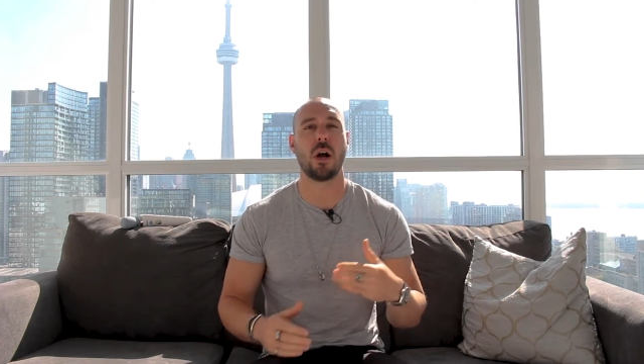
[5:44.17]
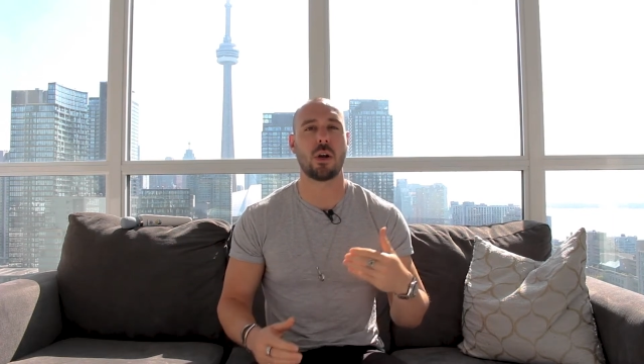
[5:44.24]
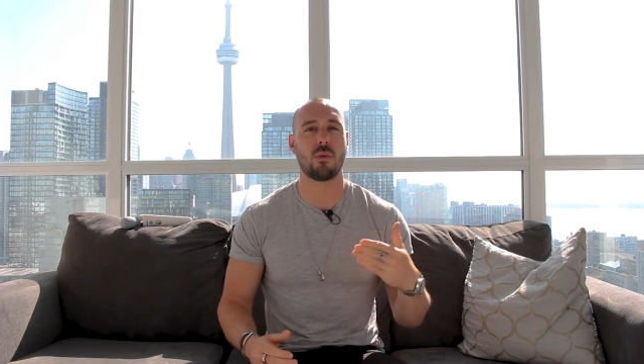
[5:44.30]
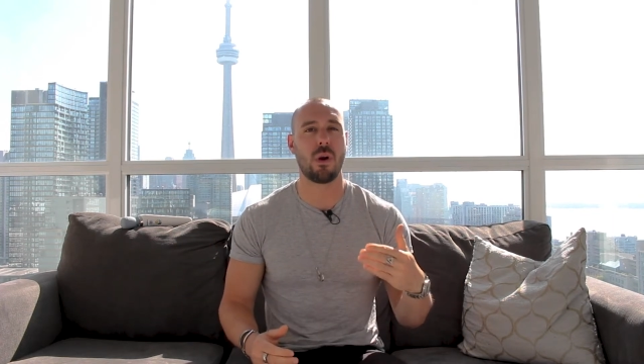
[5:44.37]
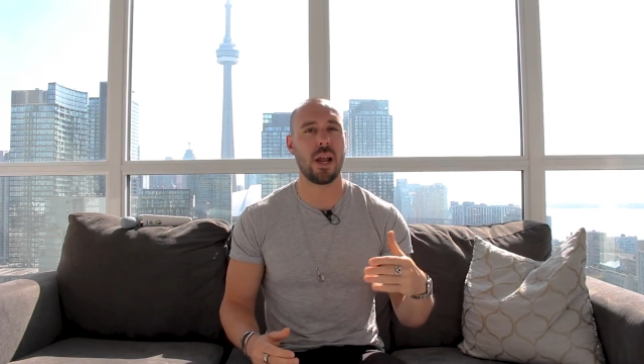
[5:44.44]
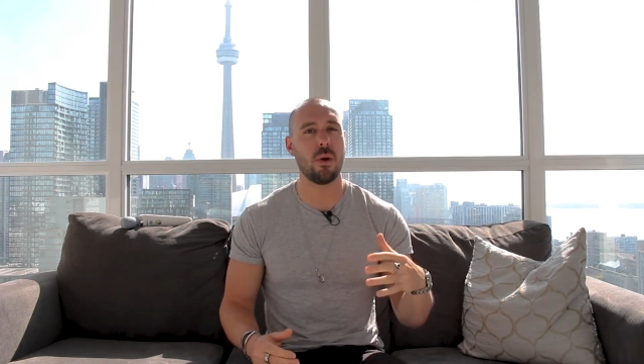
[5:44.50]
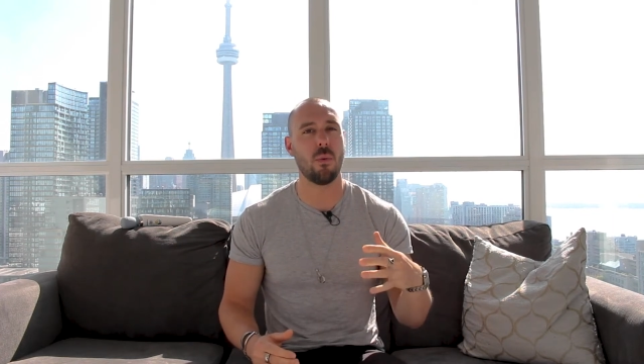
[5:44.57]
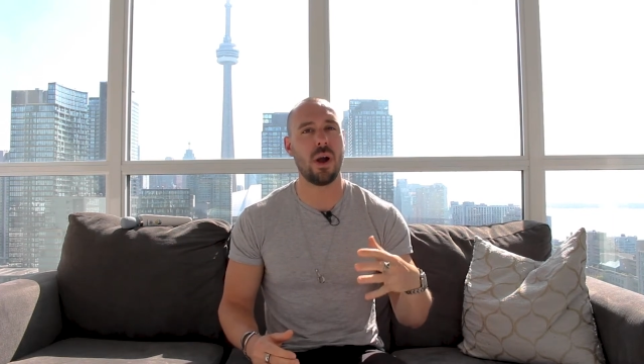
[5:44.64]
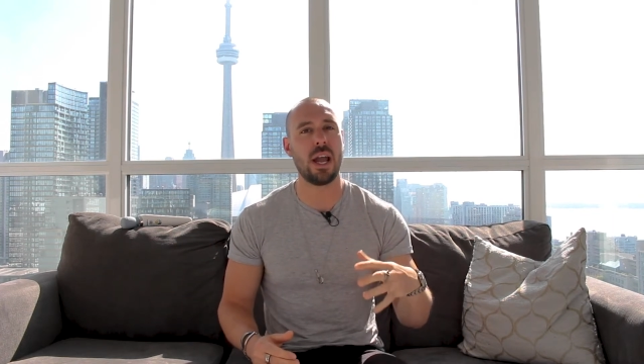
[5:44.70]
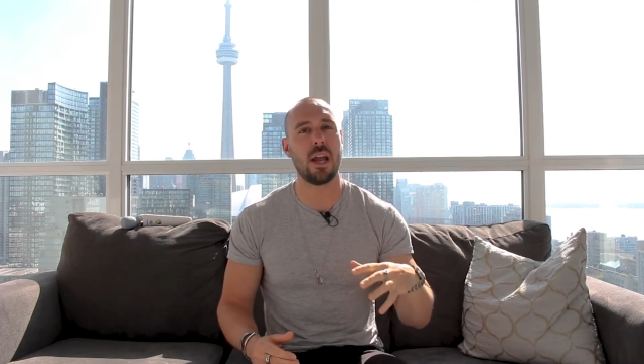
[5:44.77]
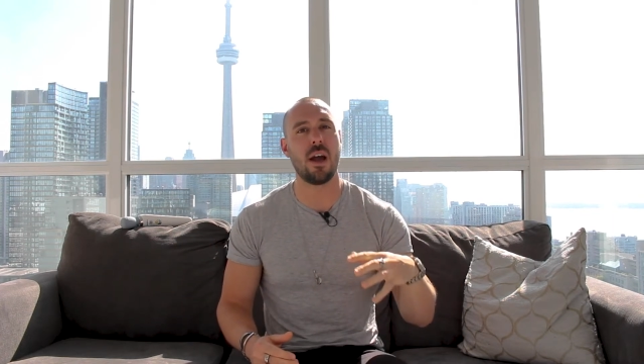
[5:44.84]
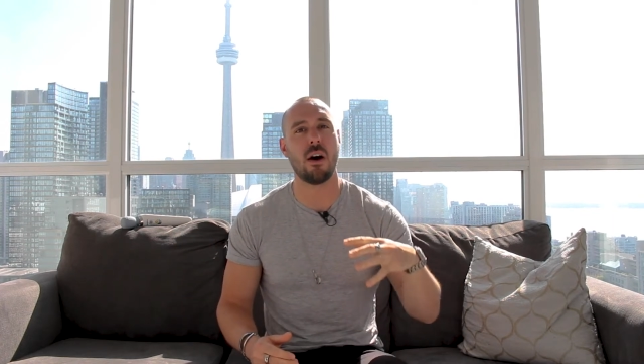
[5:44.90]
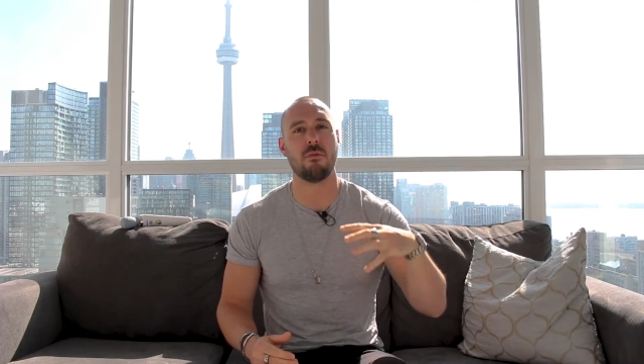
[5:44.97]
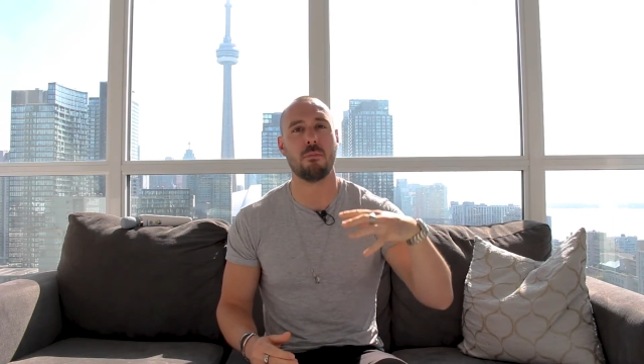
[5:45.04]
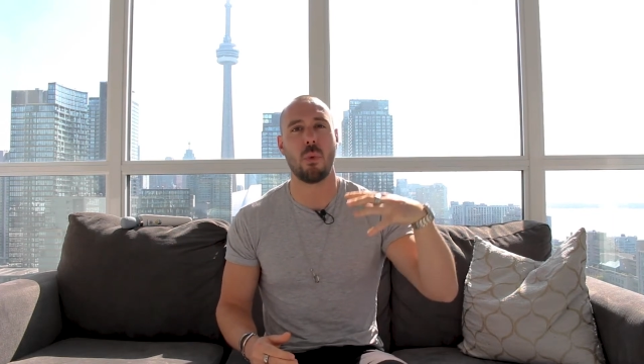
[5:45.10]
a great
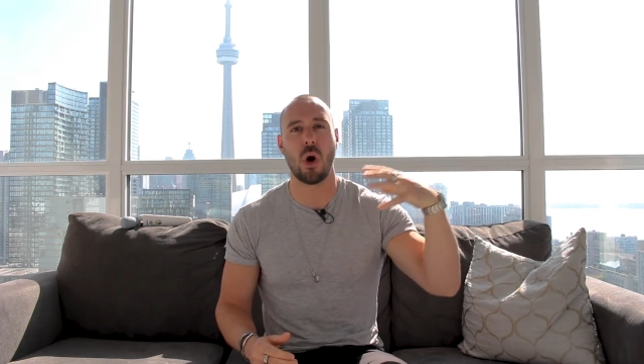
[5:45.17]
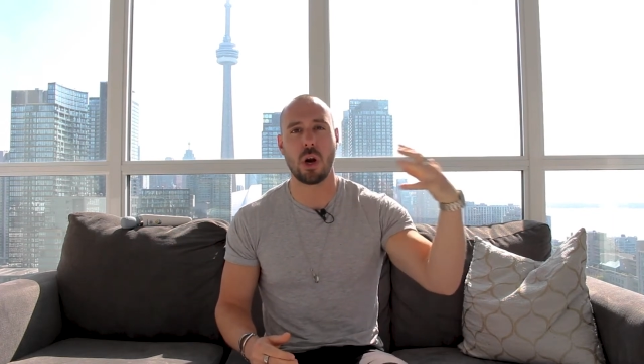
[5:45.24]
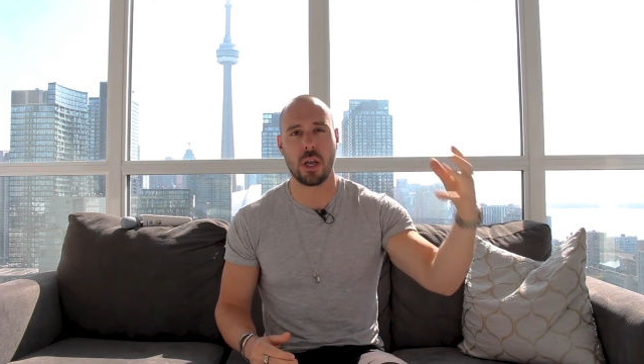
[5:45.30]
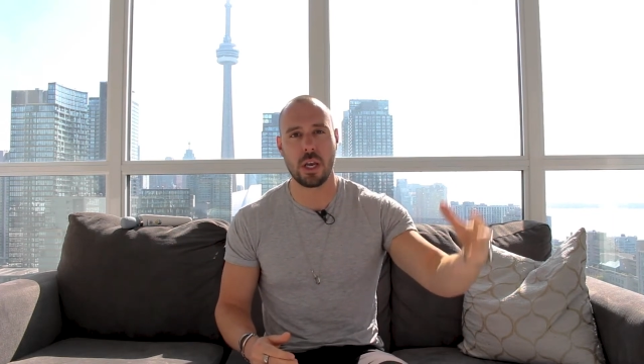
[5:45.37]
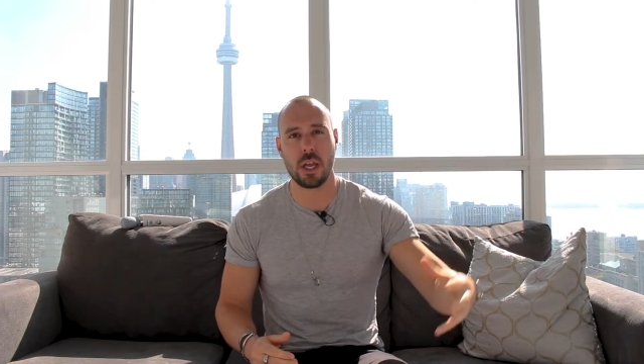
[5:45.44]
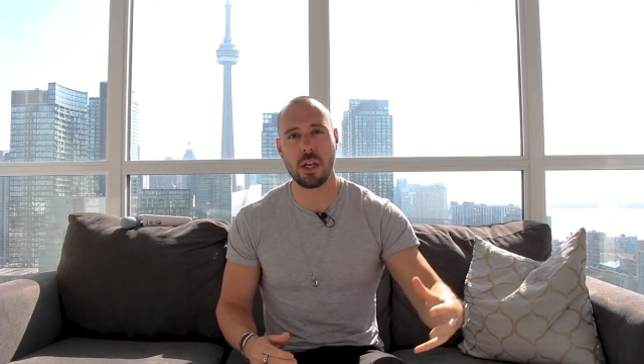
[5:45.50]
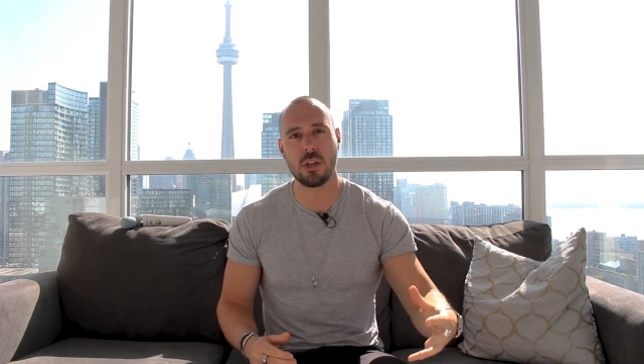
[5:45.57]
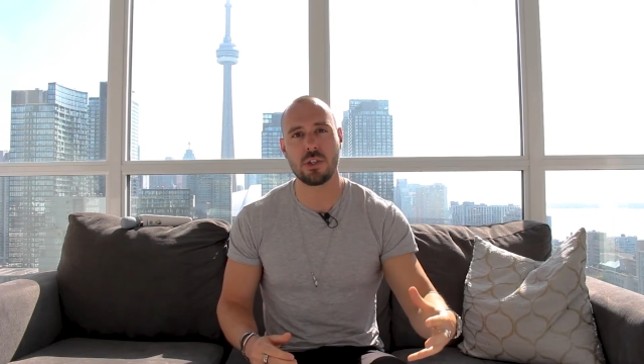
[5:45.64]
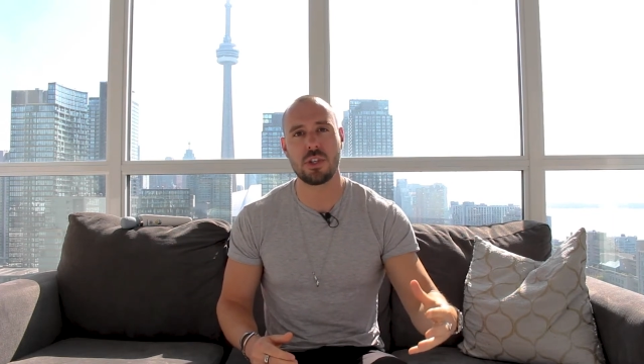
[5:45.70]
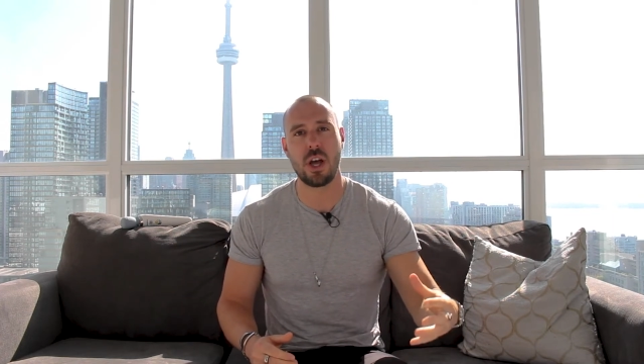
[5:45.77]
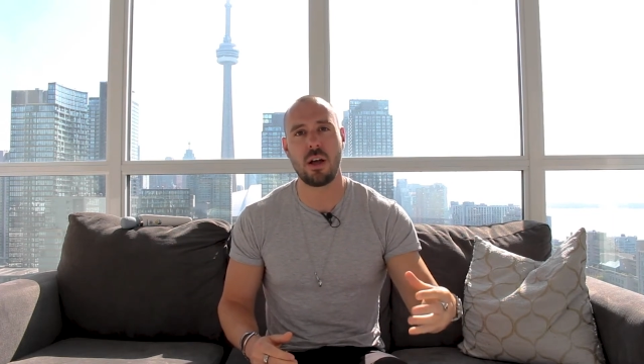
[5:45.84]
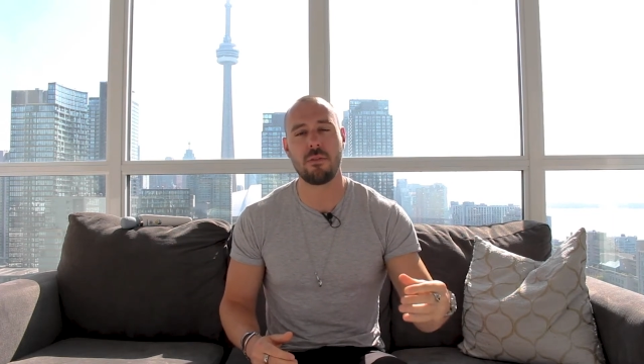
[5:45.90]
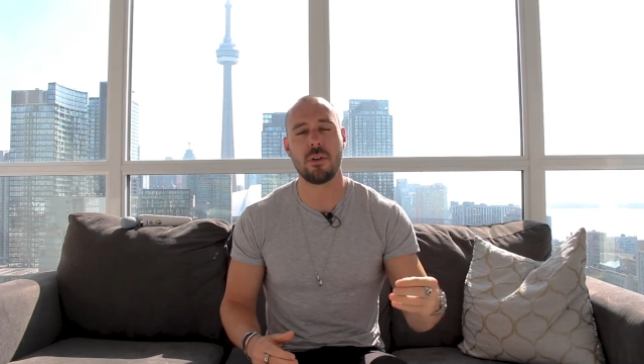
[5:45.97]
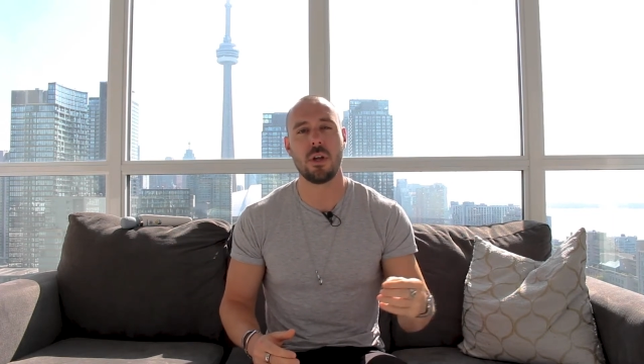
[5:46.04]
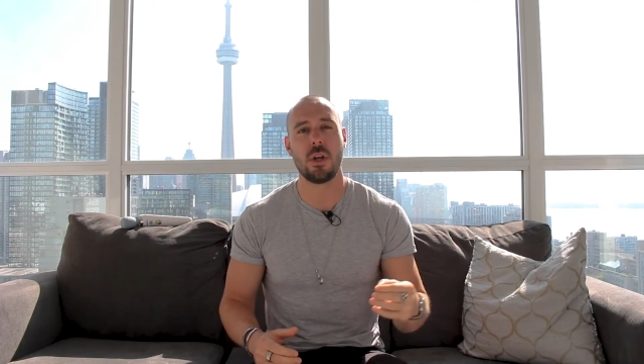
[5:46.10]
way of marketing yourself,